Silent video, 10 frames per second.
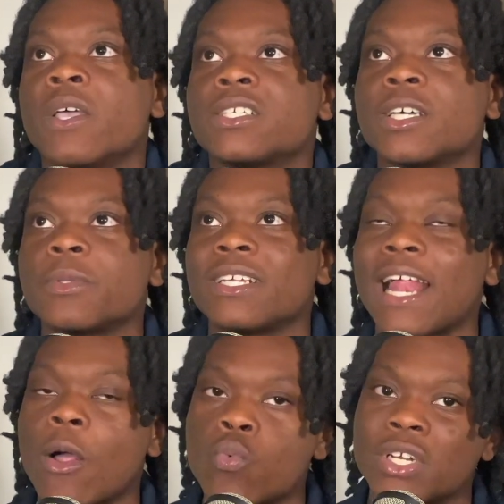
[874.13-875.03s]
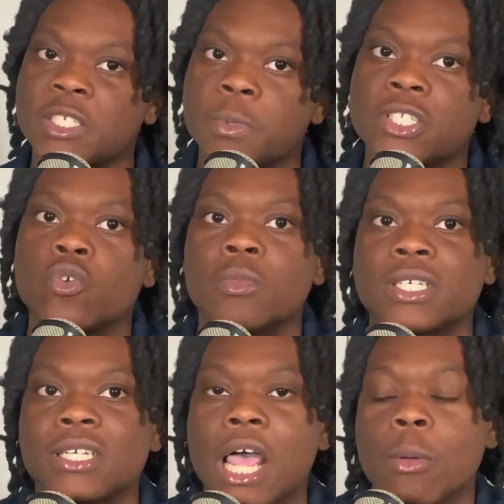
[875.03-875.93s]
something that I want to spend too much
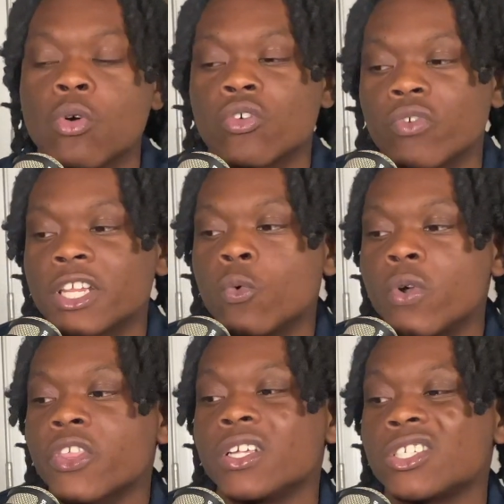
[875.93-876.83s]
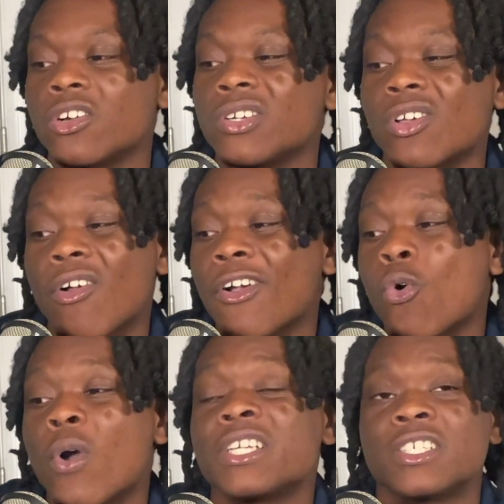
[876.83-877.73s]
time on. Really, with concerns or
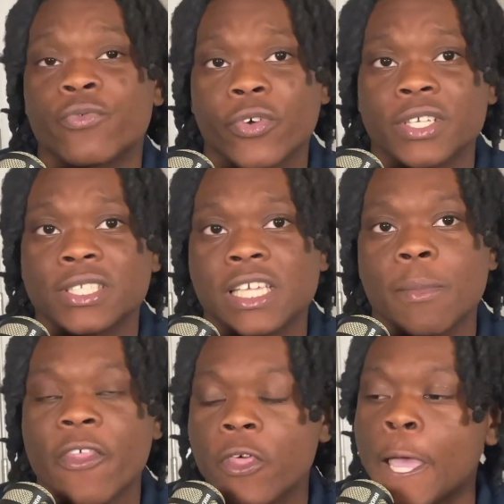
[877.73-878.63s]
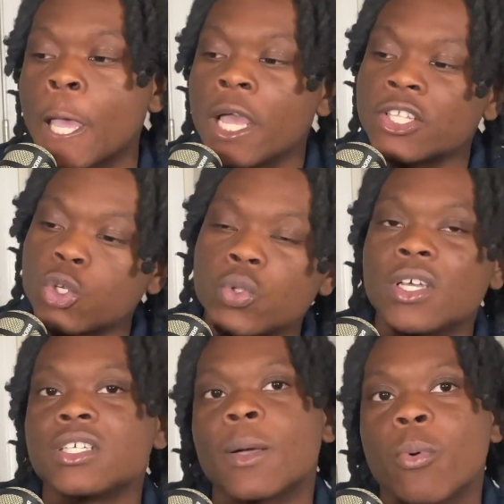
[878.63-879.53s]
questions for this team, I think two
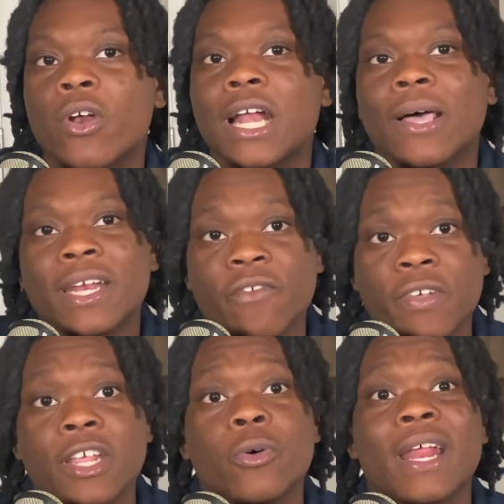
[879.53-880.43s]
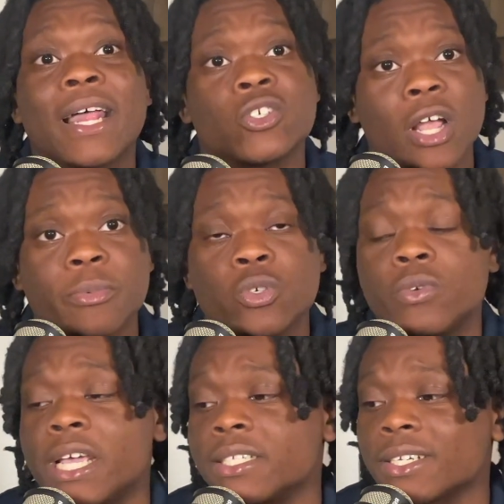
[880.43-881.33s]
things I pointed out in the video that I dropped two
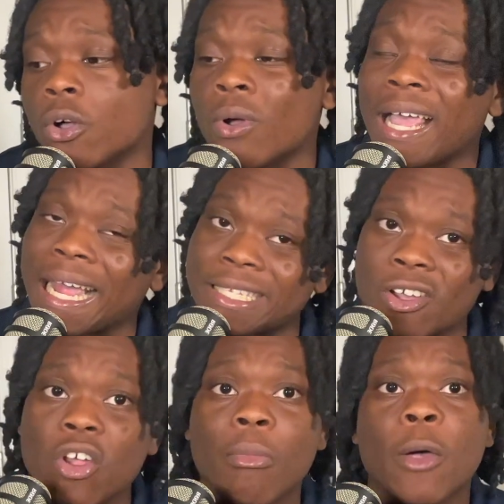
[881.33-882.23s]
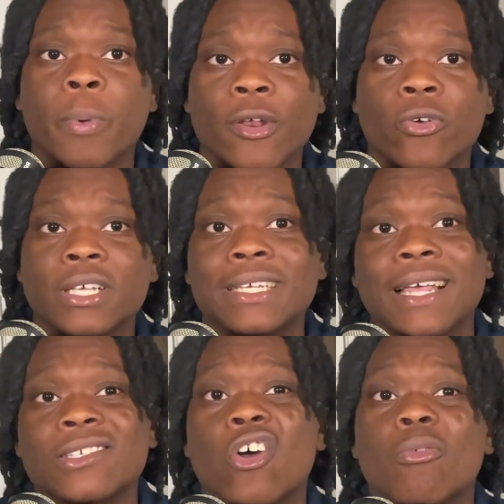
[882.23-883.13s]
days ago. I talked about penalties and I
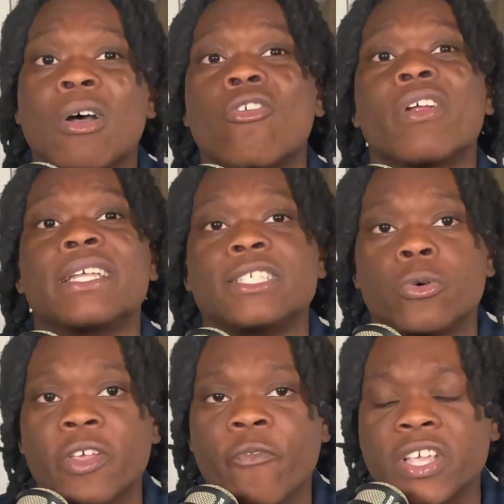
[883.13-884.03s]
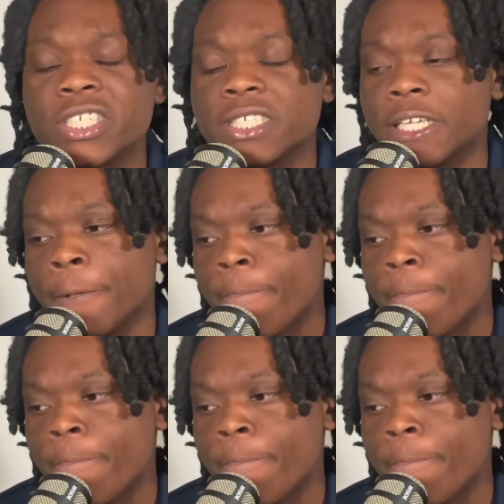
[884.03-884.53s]
talked about red zone efficiency.